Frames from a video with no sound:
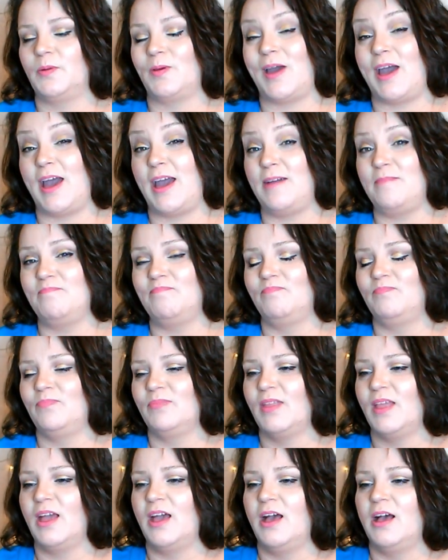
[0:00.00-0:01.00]
Okay?
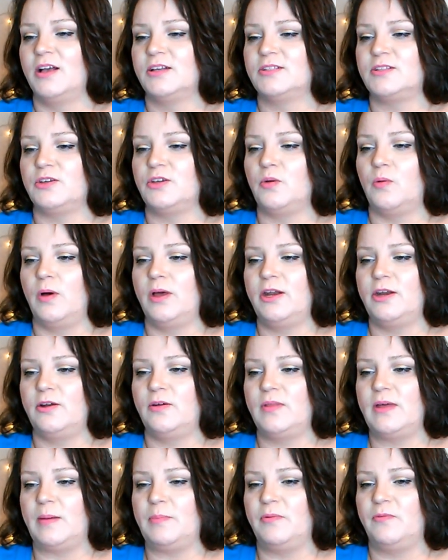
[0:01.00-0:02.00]
So you want to
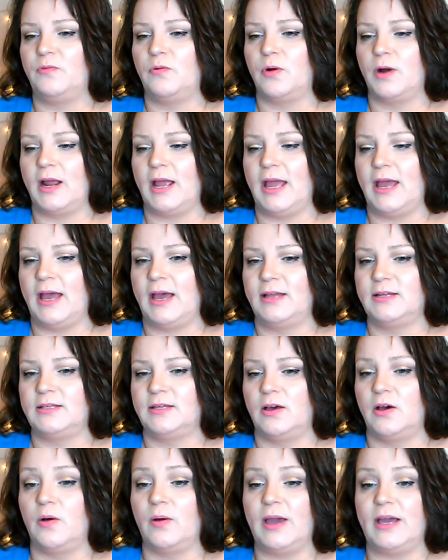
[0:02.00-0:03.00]
know that beforehand.
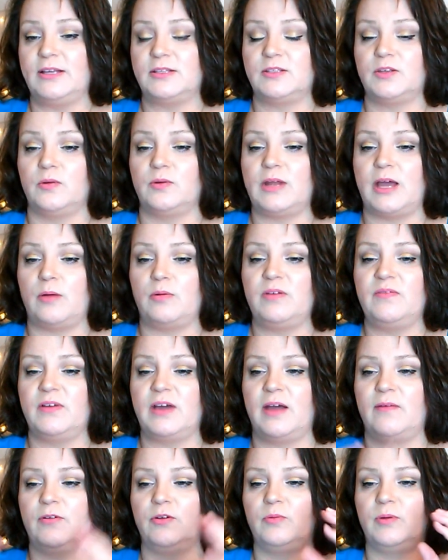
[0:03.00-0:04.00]
Okay, so now
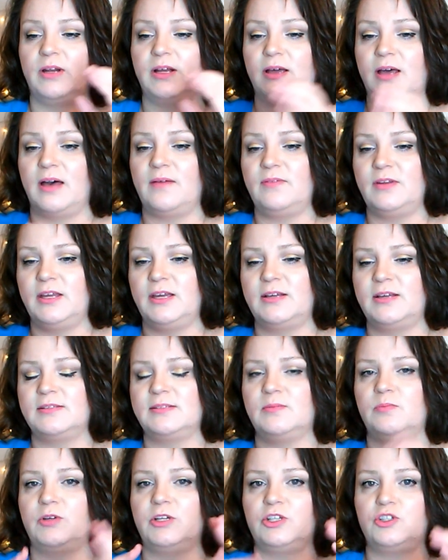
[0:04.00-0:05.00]
we've covered what a coven
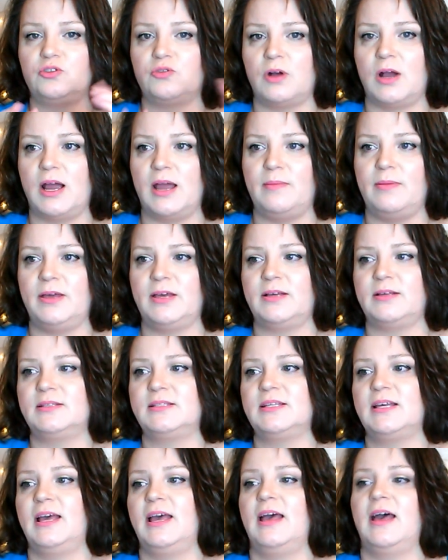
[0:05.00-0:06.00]
is and what a tribe
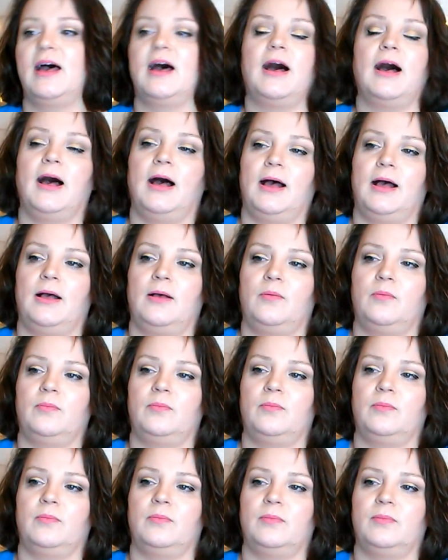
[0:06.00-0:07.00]
is.
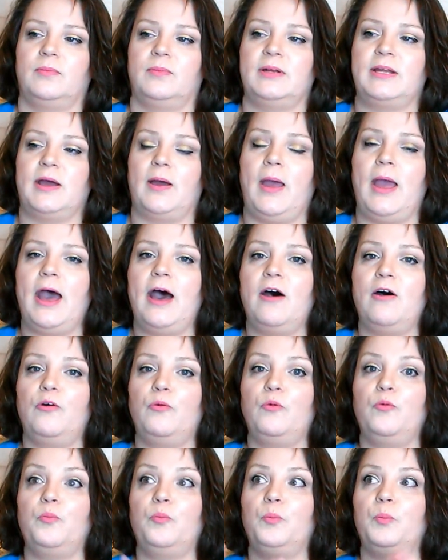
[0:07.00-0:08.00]
Now,
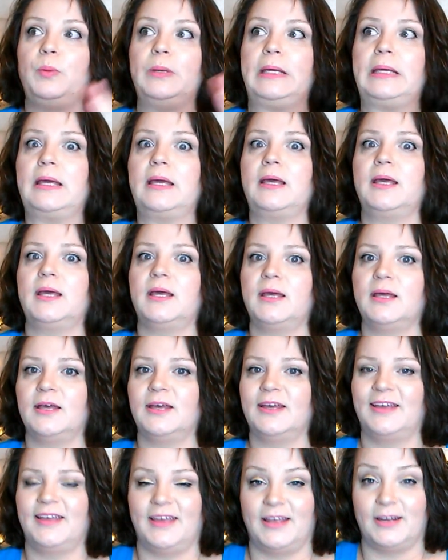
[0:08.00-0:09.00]
how big
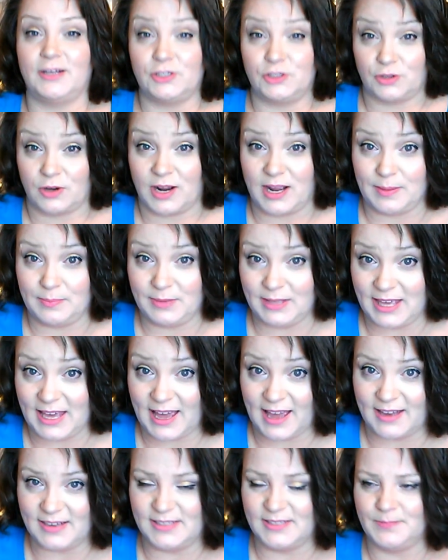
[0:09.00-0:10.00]
can a tribe
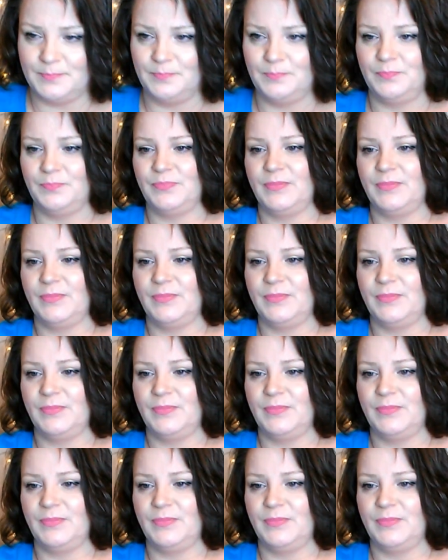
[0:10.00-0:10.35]
get?